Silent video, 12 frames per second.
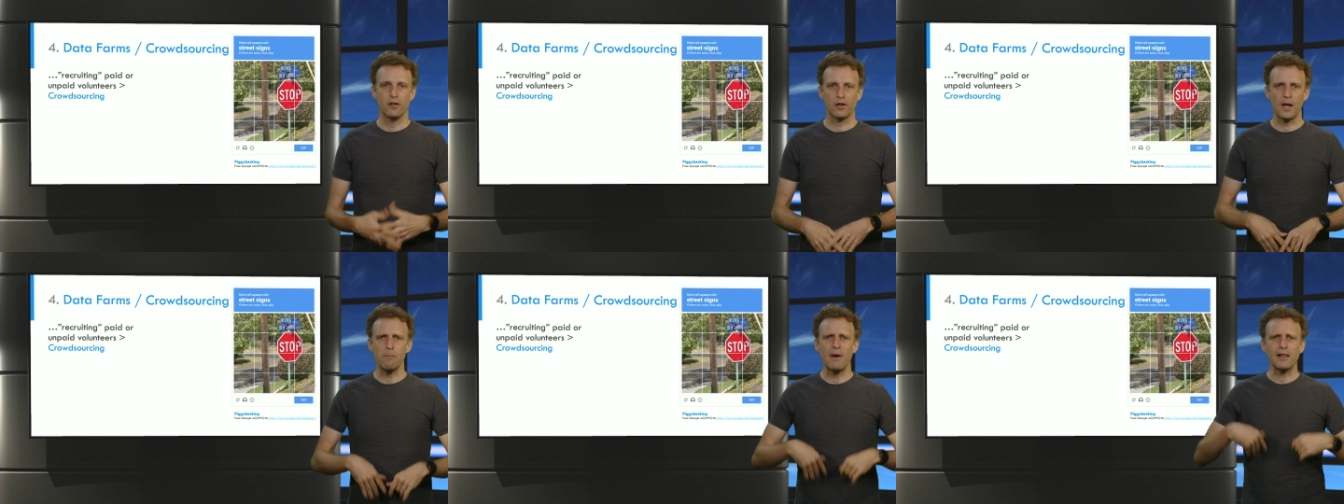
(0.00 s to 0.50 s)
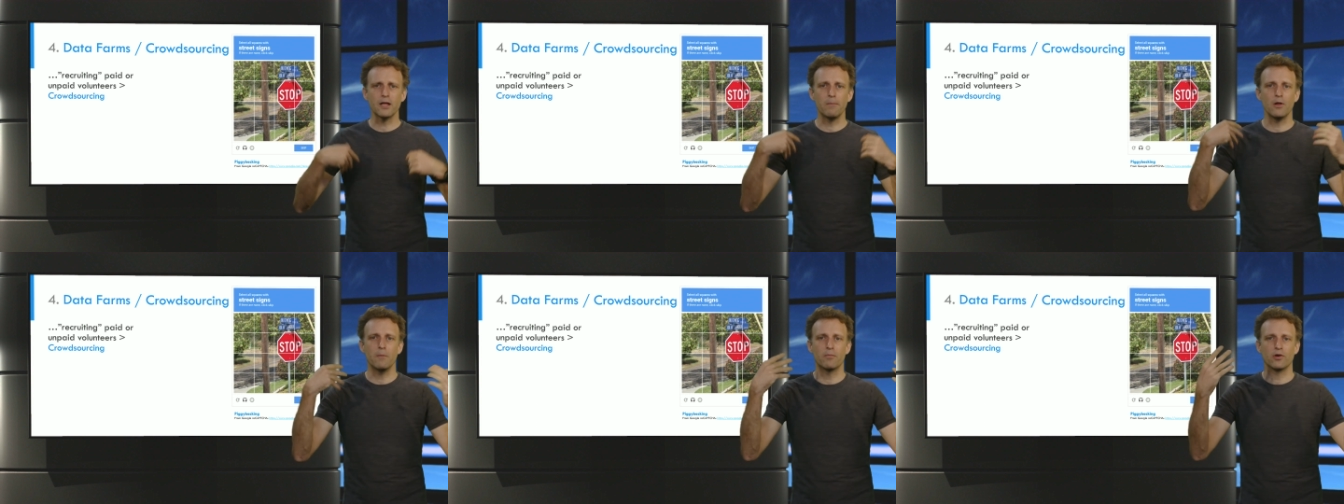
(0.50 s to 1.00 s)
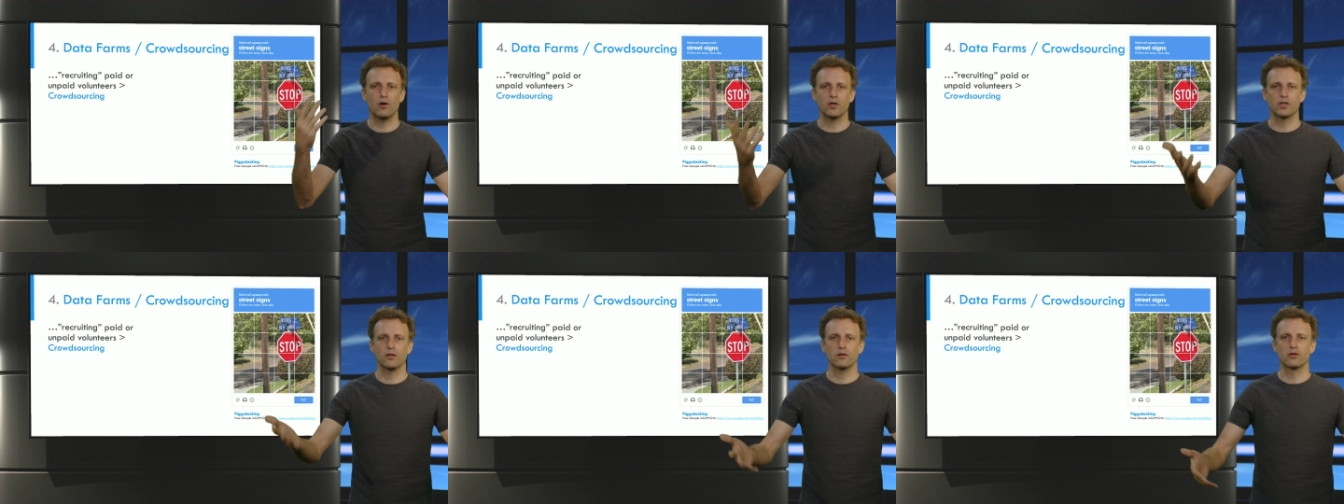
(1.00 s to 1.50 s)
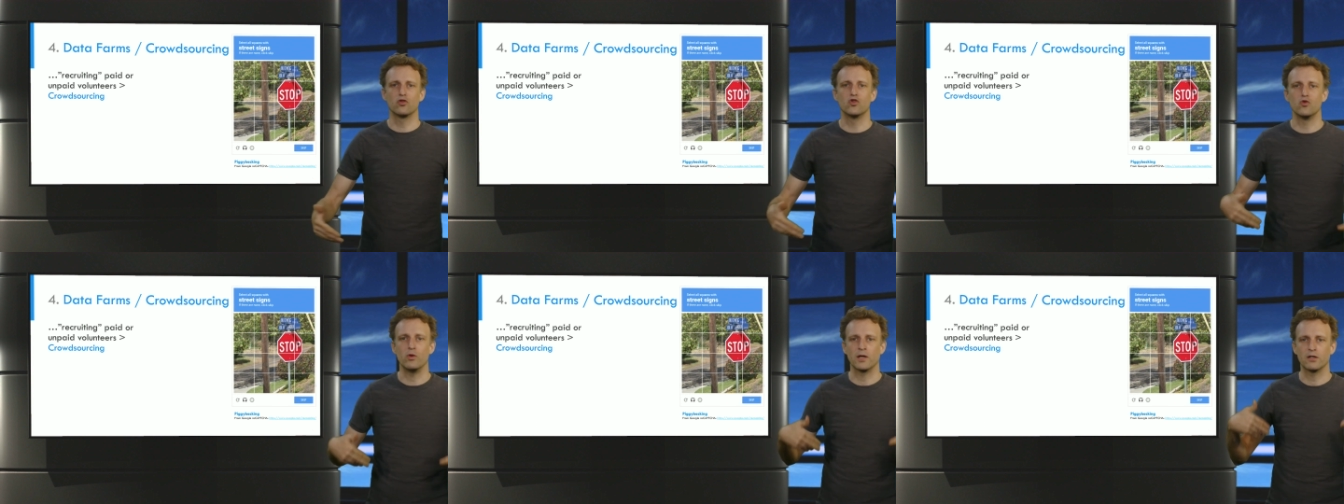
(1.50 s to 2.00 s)
There are multiple approaches to
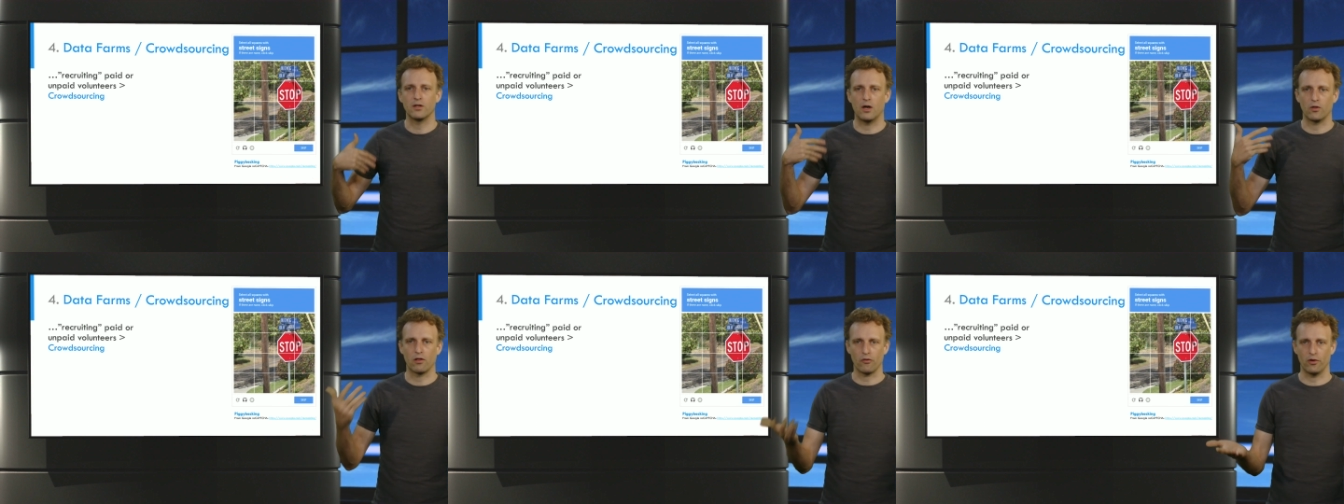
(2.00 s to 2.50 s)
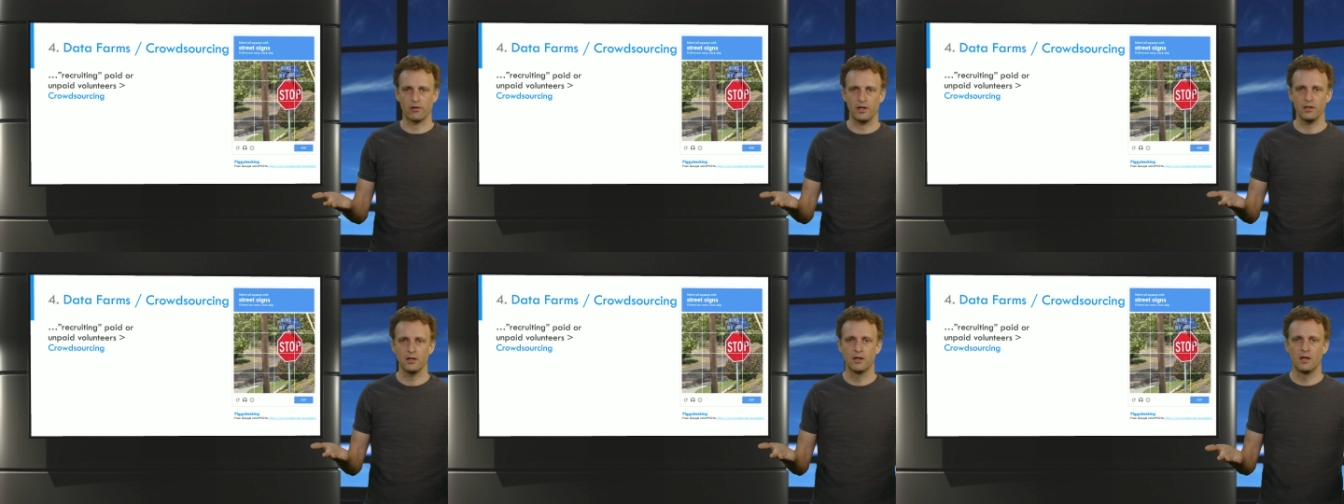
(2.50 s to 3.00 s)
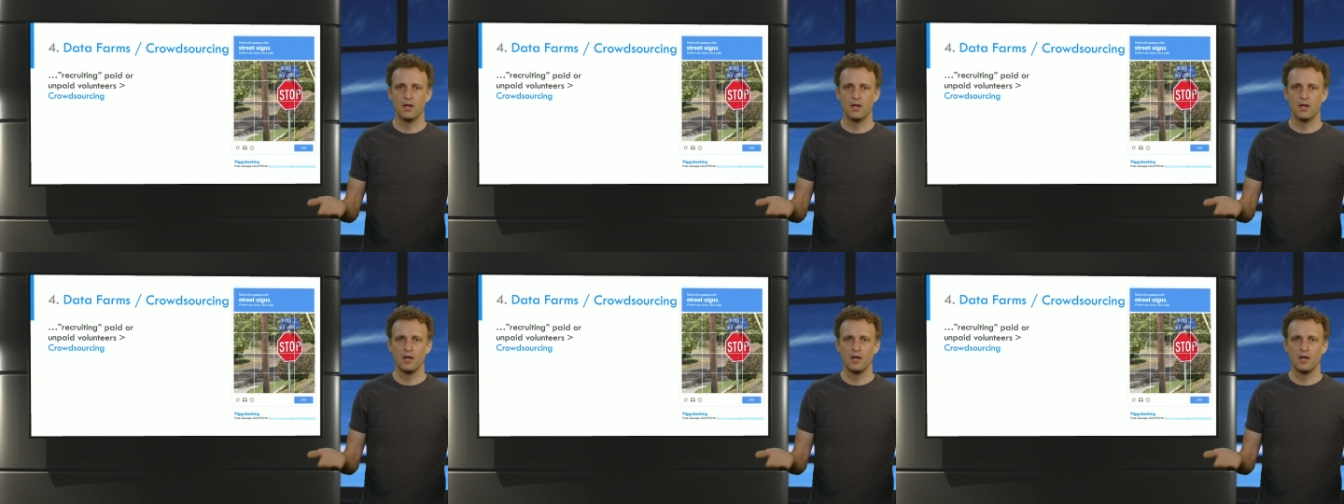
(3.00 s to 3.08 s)
doing crowdsourcing,